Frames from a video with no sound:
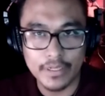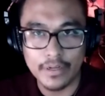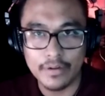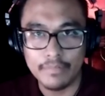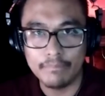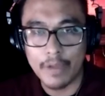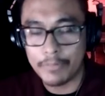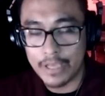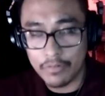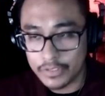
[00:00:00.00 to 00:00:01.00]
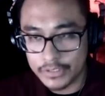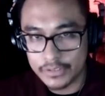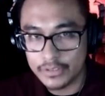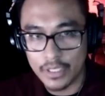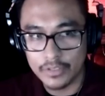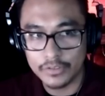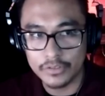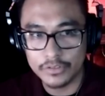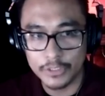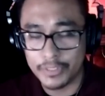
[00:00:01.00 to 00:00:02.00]
I
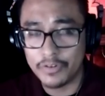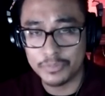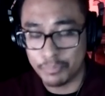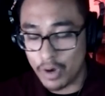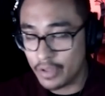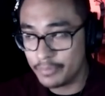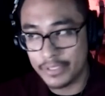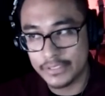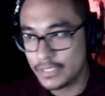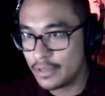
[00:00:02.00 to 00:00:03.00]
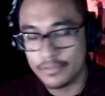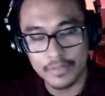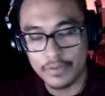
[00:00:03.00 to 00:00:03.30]
was bawling myself.